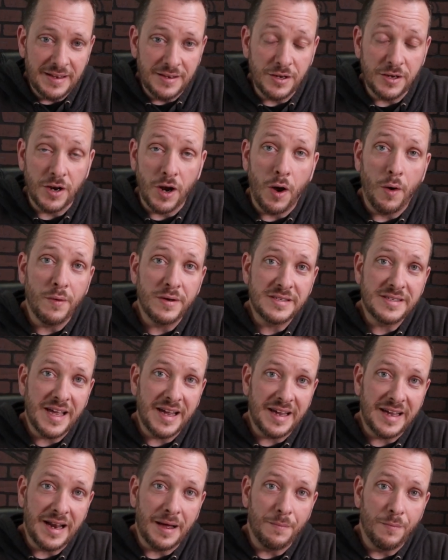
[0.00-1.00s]
You can always
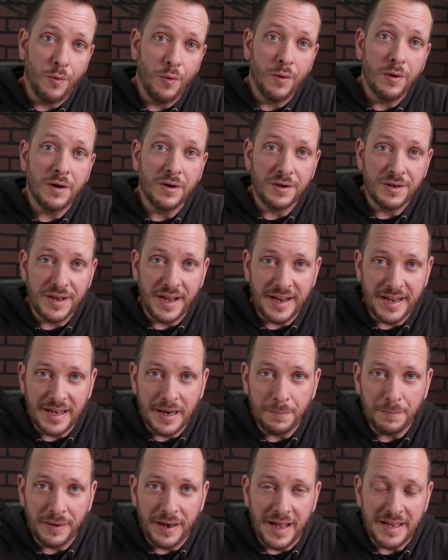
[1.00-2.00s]
take it up more or take it
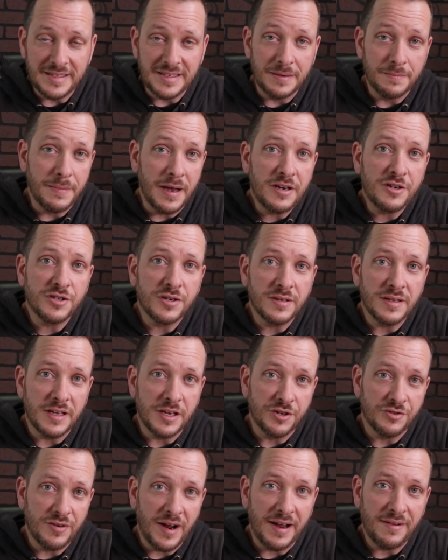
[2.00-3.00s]
up less, and make sure that
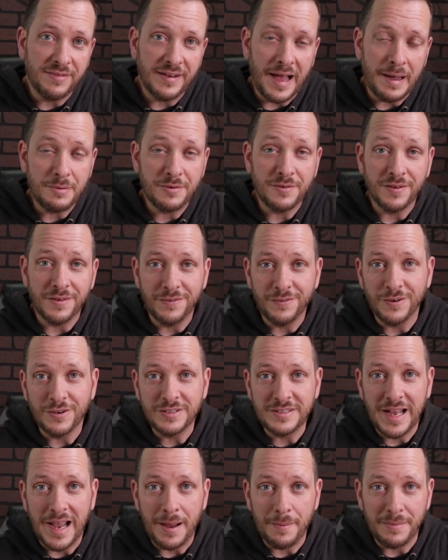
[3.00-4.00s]
you try flaps for the
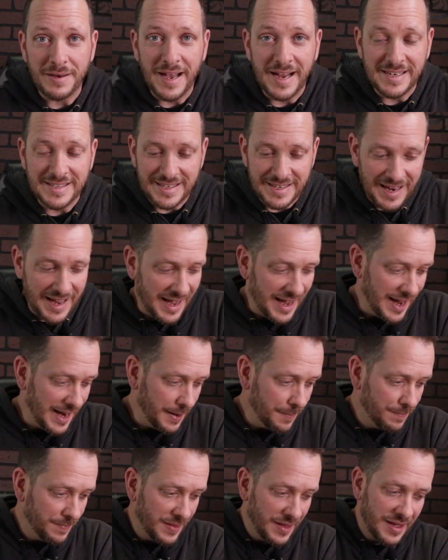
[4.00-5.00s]
first time nice and
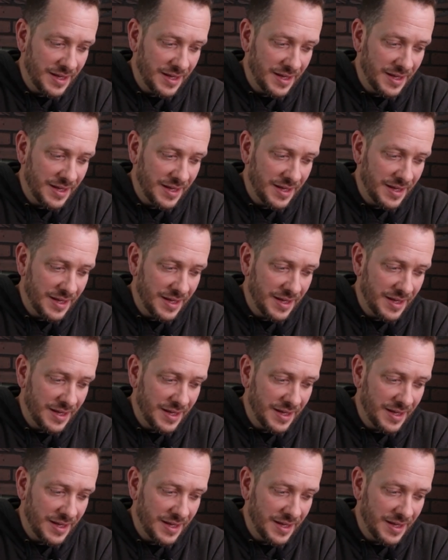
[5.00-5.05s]
high.